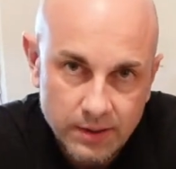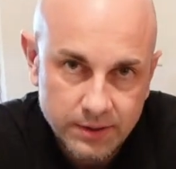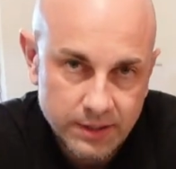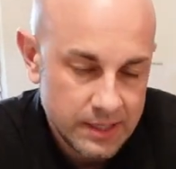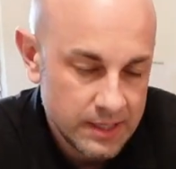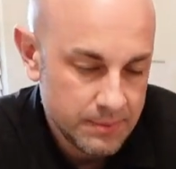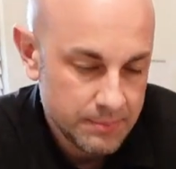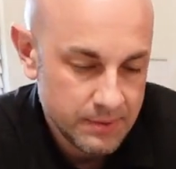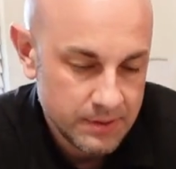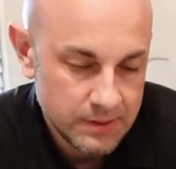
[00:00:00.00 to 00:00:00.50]

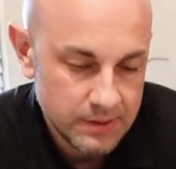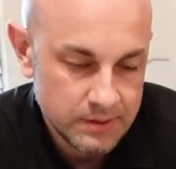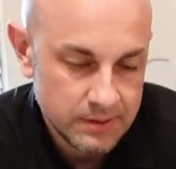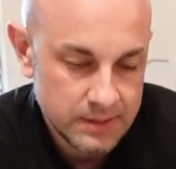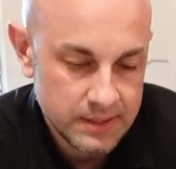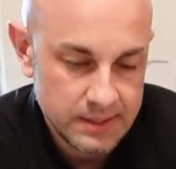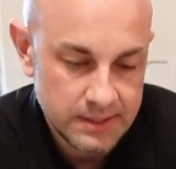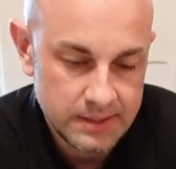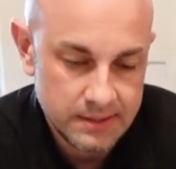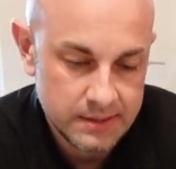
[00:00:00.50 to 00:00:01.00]
keeping
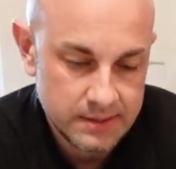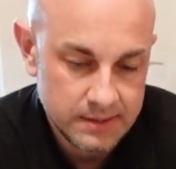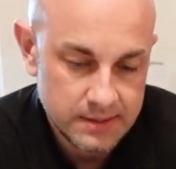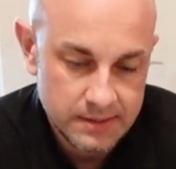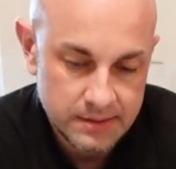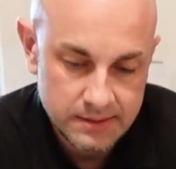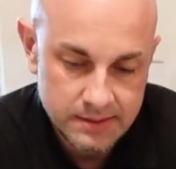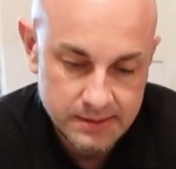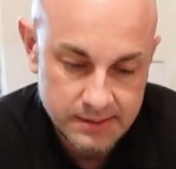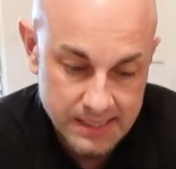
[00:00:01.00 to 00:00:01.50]
the
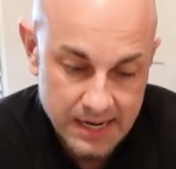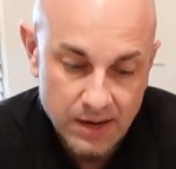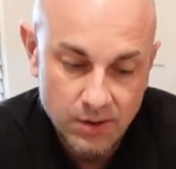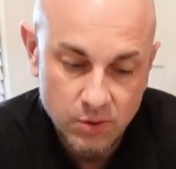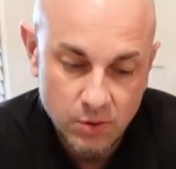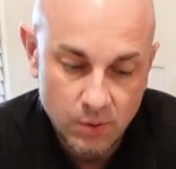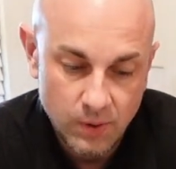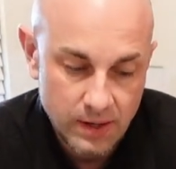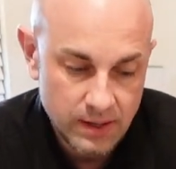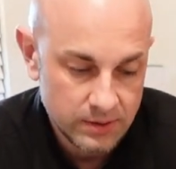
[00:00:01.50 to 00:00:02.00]

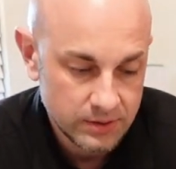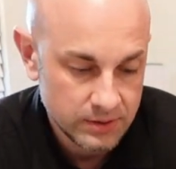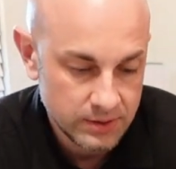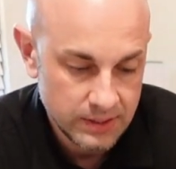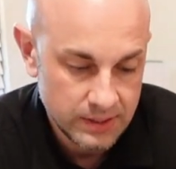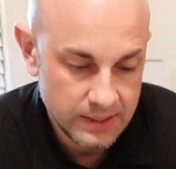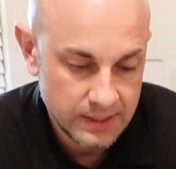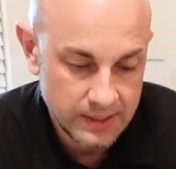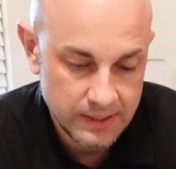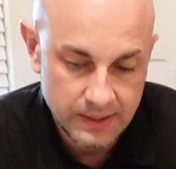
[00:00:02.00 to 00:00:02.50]
sound
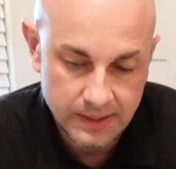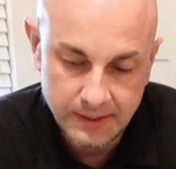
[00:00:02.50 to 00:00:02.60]
quality,